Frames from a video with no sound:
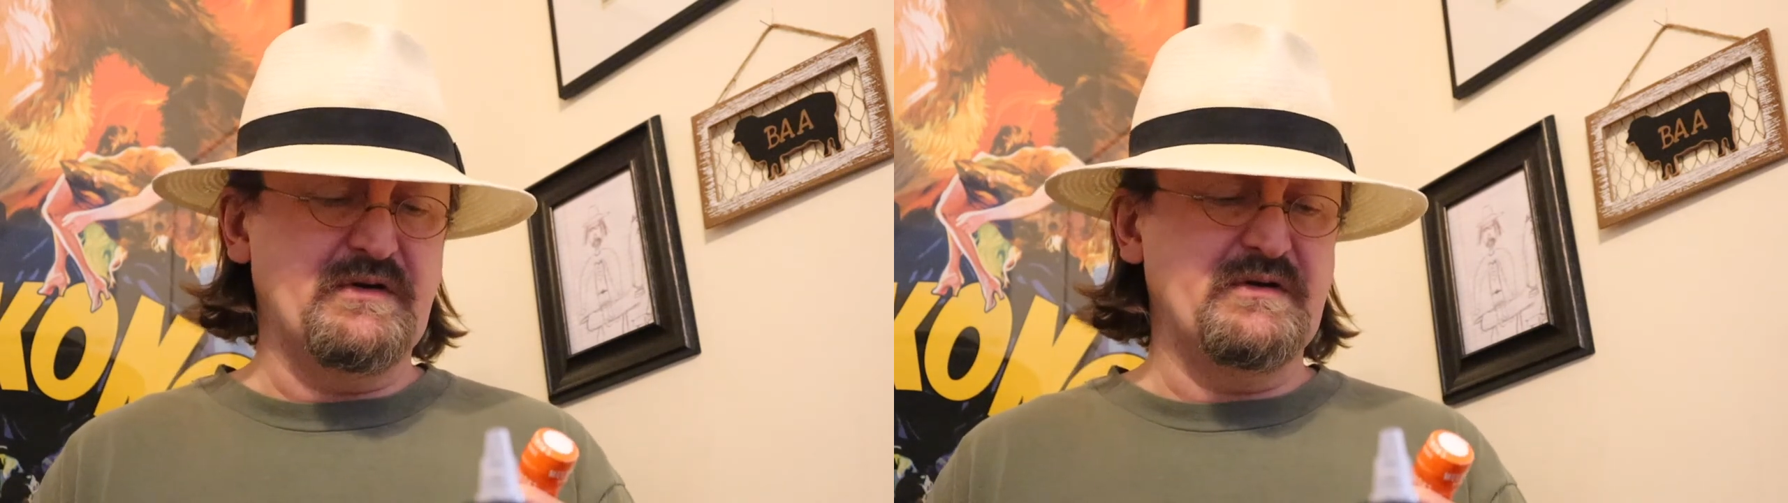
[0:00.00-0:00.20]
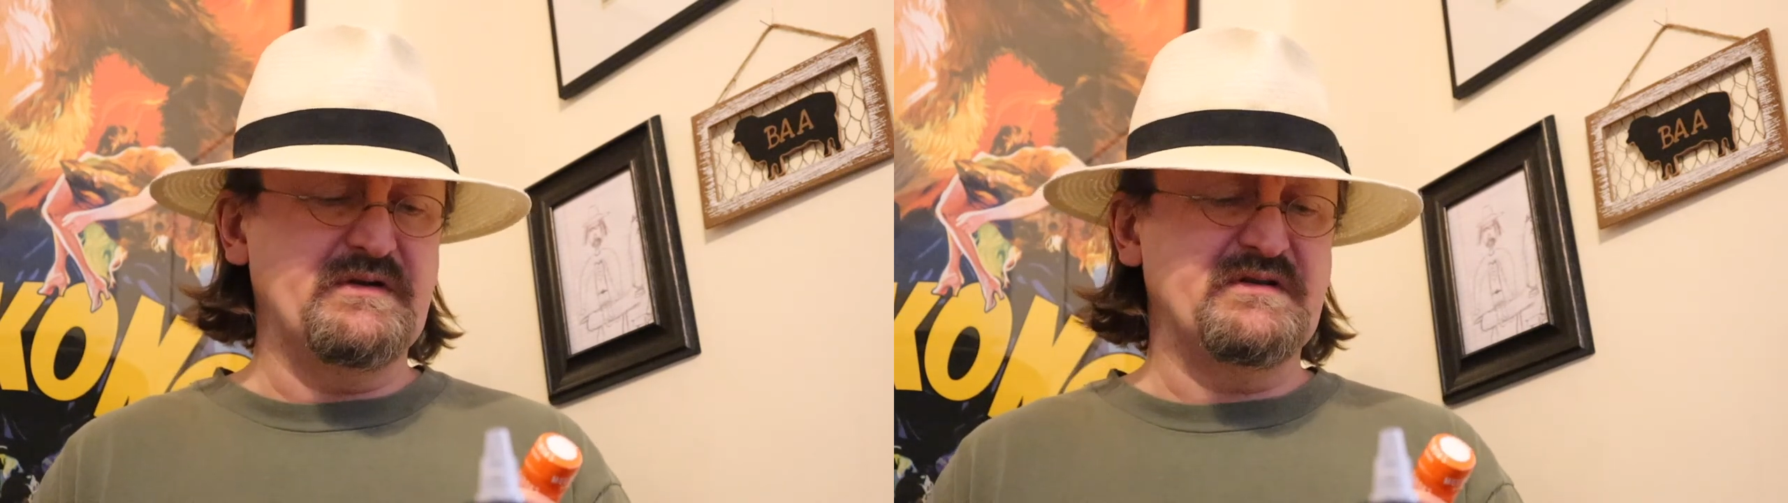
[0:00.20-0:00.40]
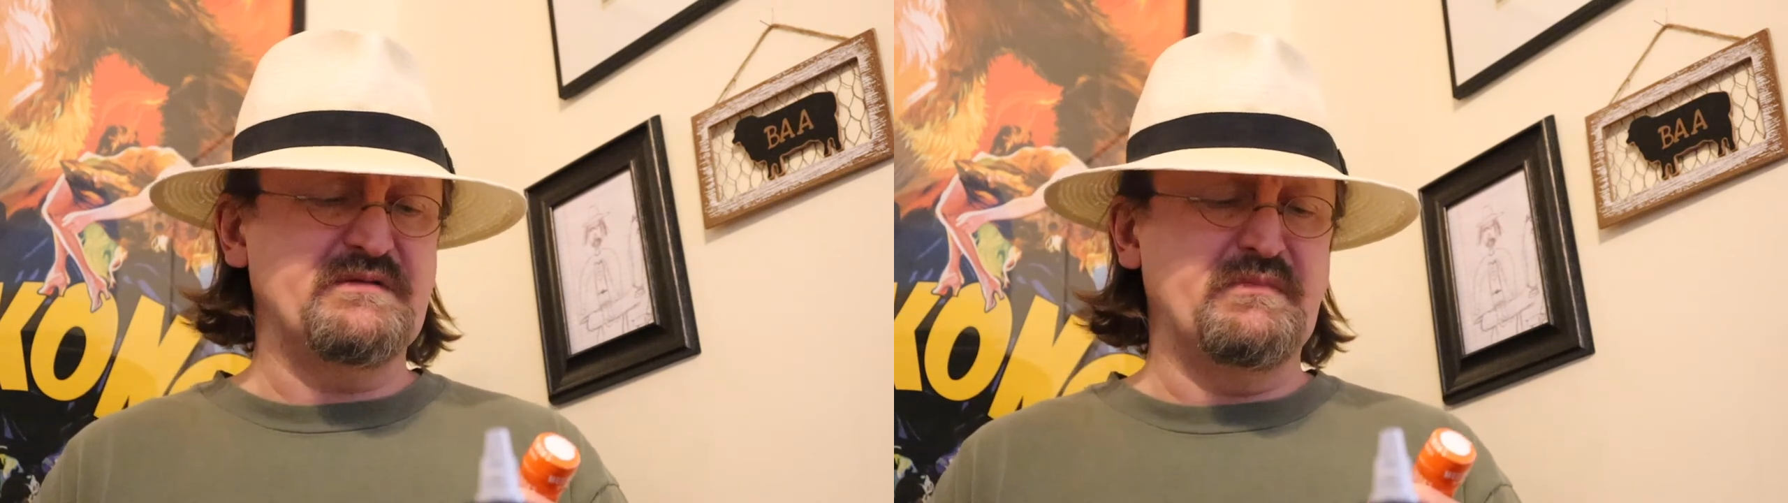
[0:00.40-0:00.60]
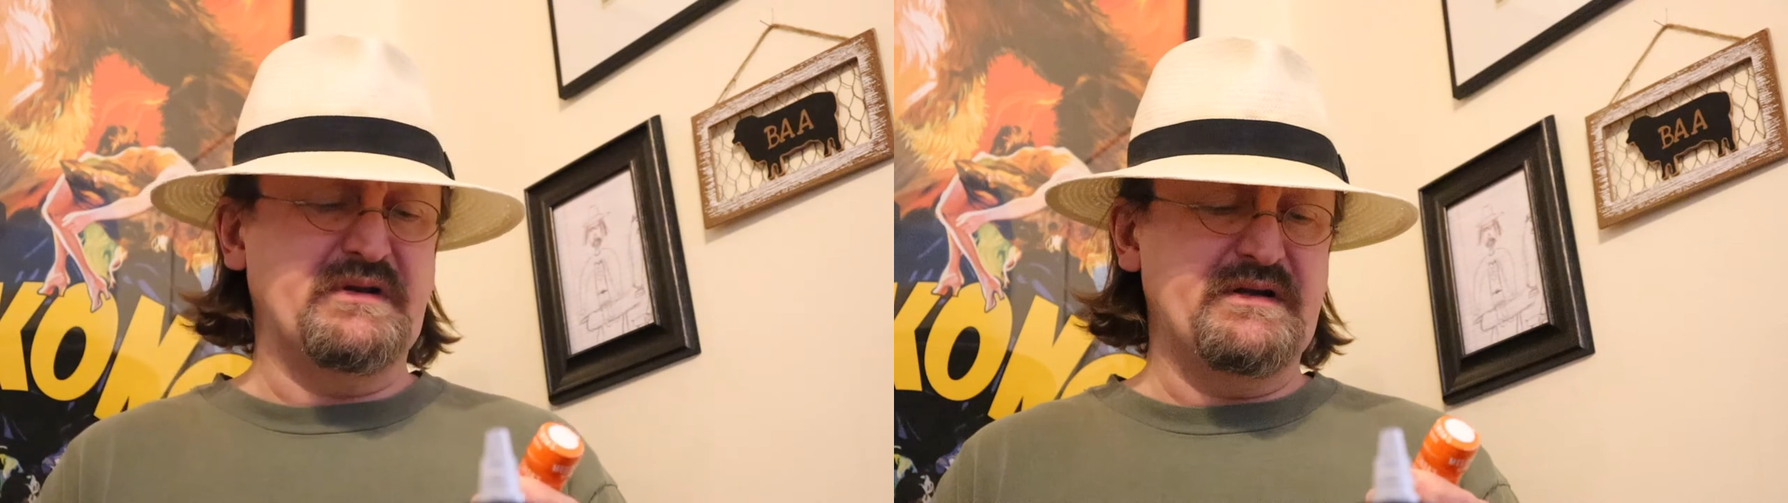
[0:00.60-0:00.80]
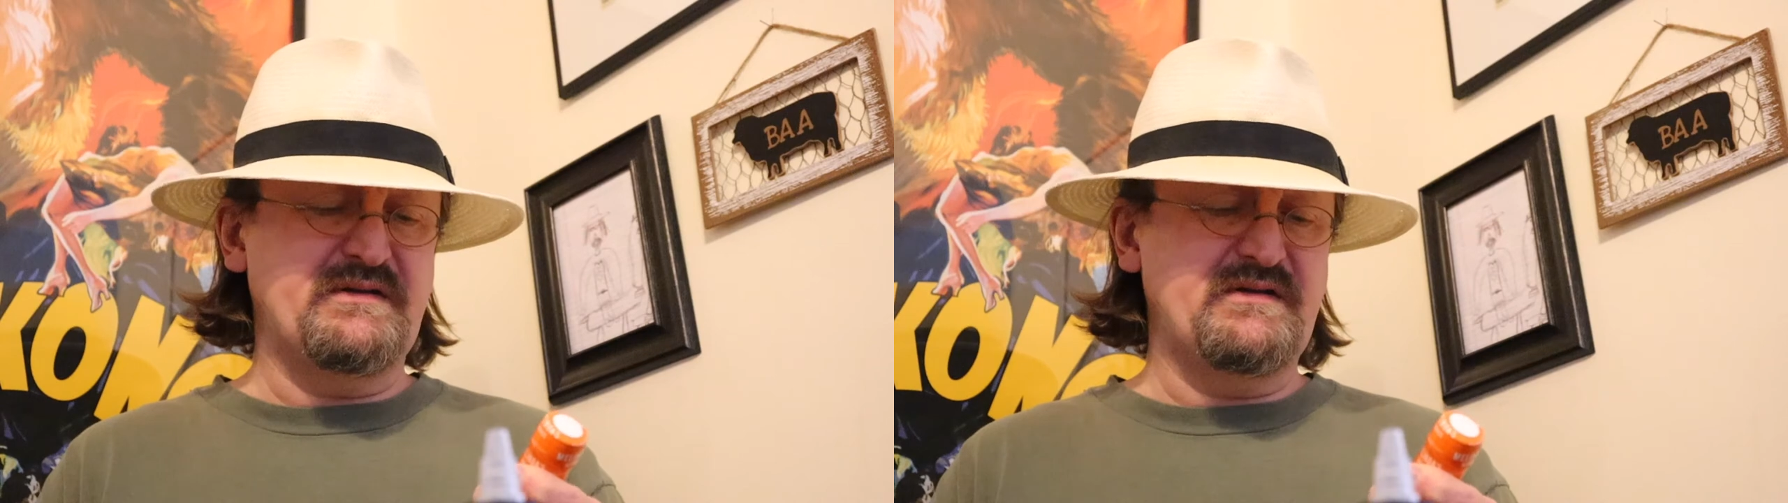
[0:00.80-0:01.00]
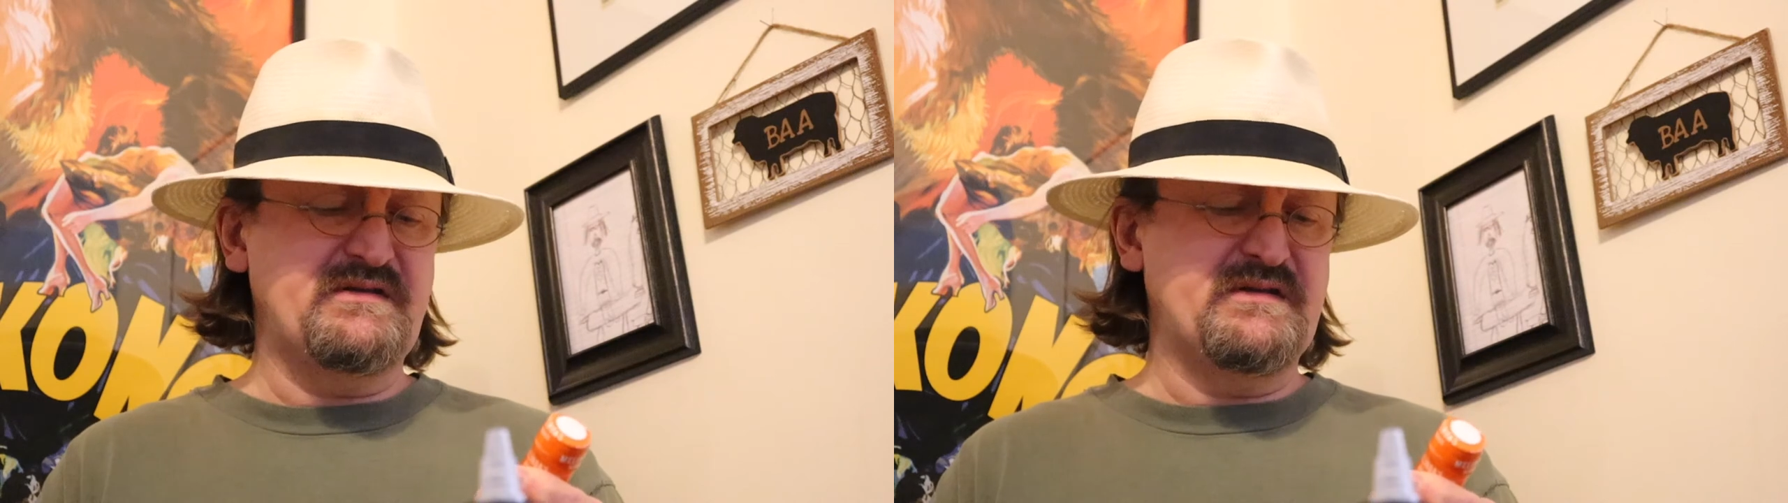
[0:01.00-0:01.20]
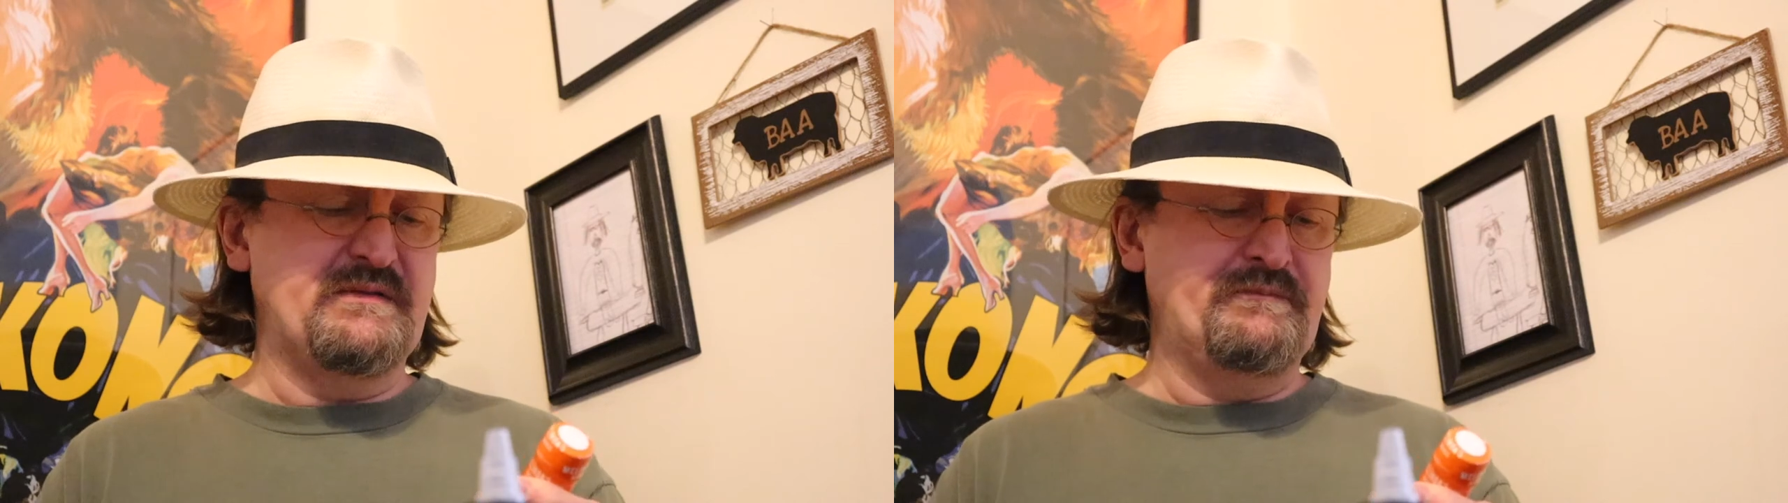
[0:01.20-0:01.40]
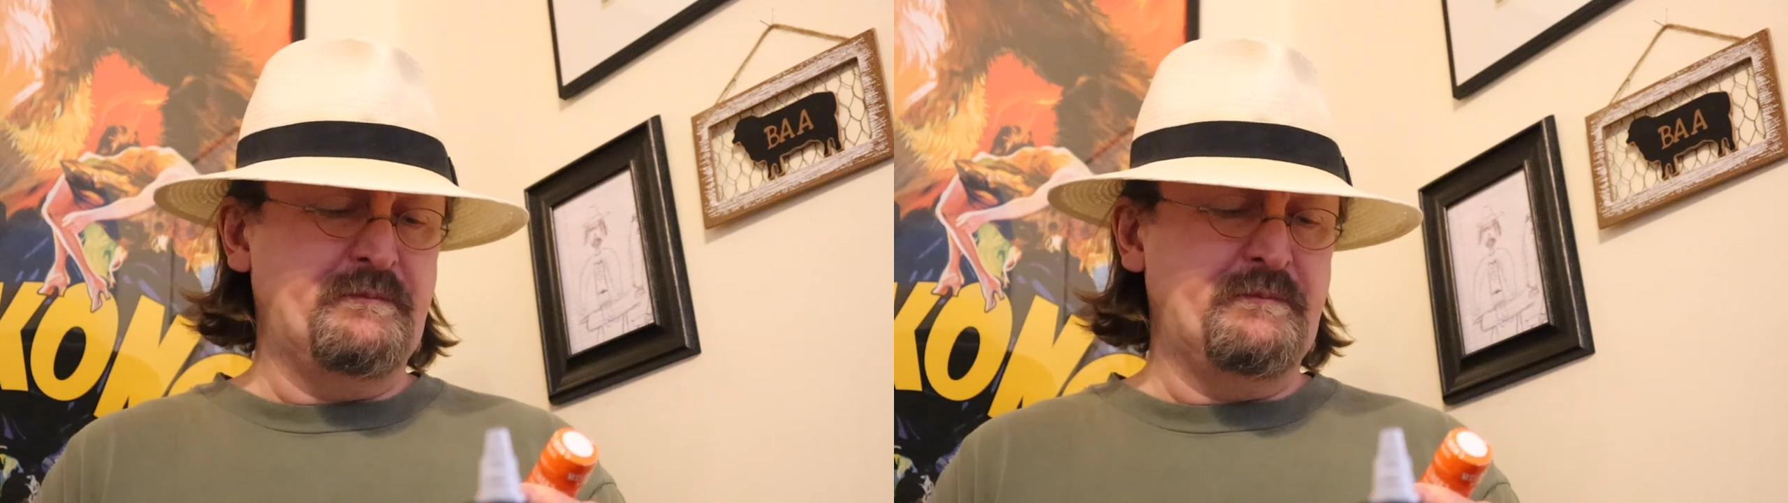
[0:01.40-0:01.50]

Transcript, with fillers: good. It's Melinda's